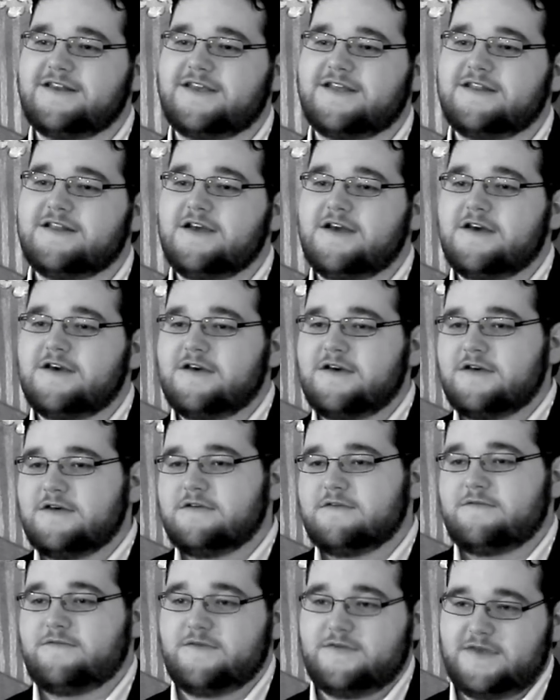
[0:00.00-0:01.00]
in
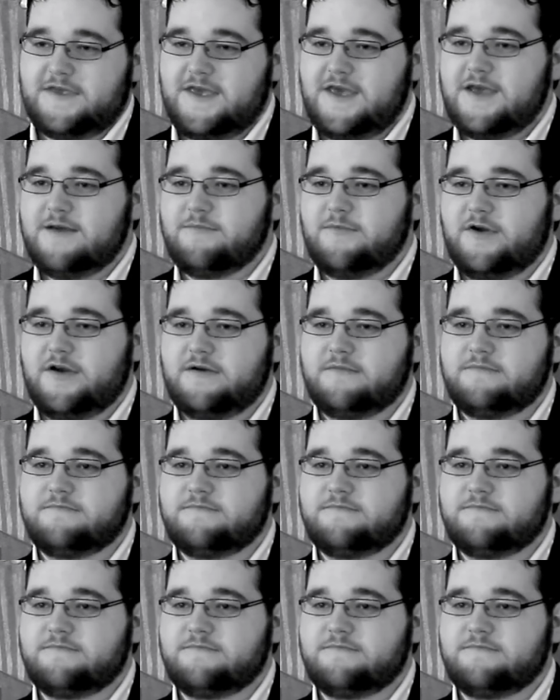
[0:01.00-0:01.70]
for the camera.